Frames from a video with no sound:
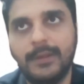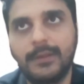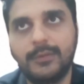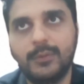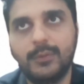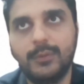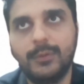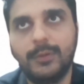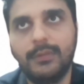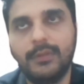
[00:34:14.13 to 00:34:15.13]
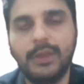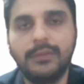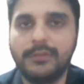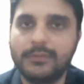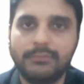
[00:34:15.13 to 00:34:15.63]
So
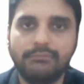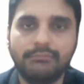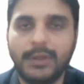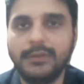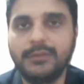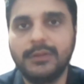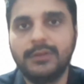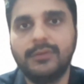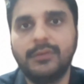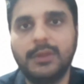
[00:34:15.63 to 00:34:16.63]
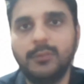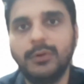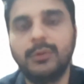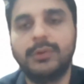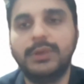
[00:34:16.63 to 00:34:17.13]
that's a distinction that we
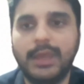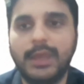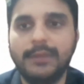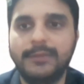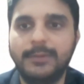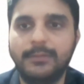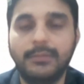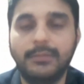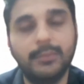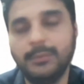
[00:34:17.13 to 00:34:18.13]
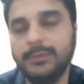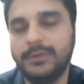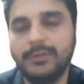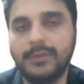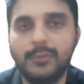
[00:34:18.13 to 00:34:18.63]
are looking at. There may be
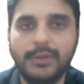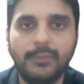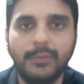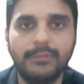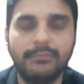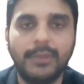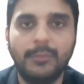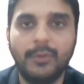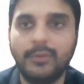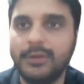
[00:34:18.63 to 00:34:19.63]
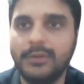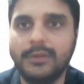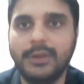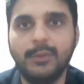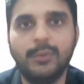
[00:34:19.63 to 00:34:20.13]
tons out there, but I'm not going to
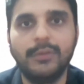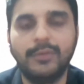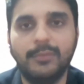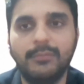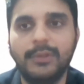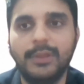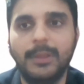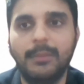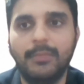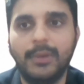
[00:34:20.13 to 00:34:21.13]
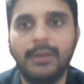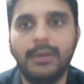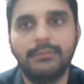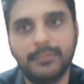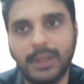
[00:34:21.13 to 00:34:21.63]
say I know all of them.
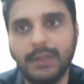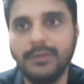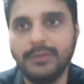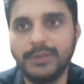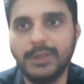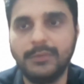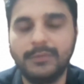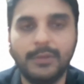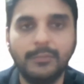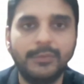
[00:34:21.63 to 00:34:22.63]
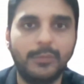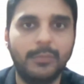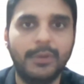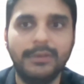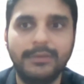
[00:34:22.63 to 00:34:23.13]
But at this time, this comes to my
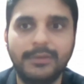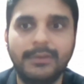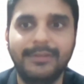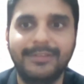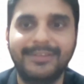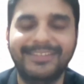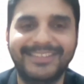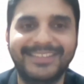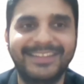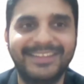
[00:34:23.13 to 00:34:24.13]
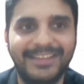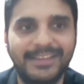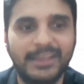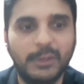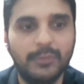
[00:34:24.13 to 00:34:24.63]
mind.
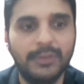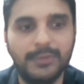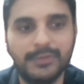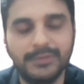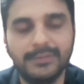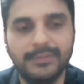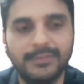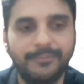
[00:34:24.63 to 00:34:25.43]
Hope that makes sense.